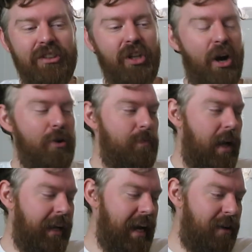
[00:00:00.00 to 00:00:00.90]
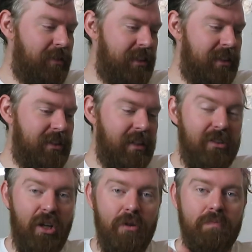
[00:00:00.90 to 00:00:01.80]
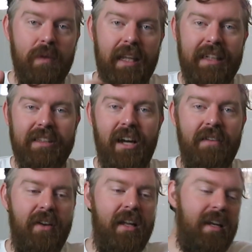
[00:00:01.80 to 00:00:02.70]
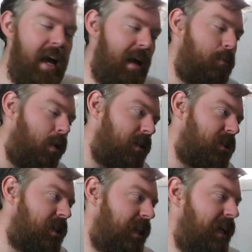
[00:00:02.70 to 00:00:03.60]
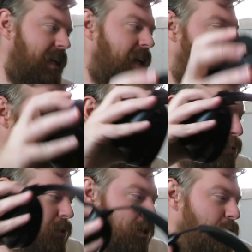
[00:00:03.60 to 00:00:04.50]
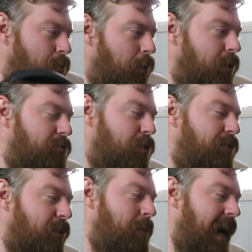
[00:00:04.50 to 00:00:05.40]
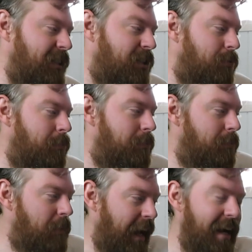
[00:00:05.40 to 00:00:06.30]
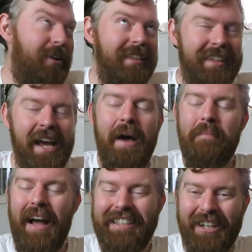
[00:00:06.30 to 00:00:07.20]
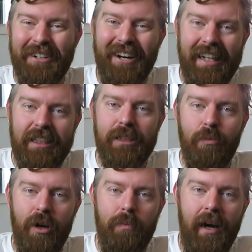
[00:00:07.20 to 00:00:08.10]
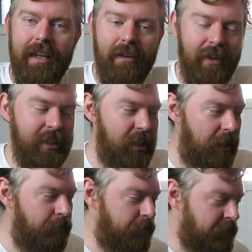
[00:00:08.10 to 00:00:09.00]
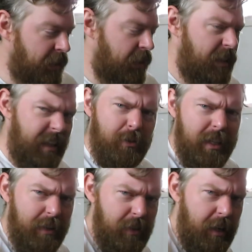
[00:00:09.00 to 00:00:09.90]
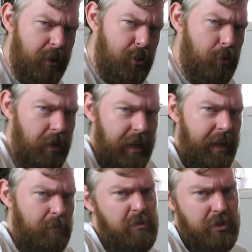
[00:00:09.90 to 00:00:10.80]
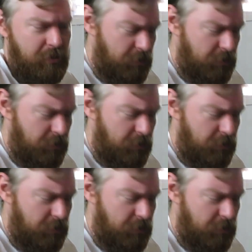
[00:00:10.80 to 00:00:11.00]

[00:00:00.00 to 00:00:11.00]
so I can't resist it. So let's dive in and watch the full queue walkthrough from Hagrid's Magical Creatures Motorbike Adventure. Could have given it a shorter name, just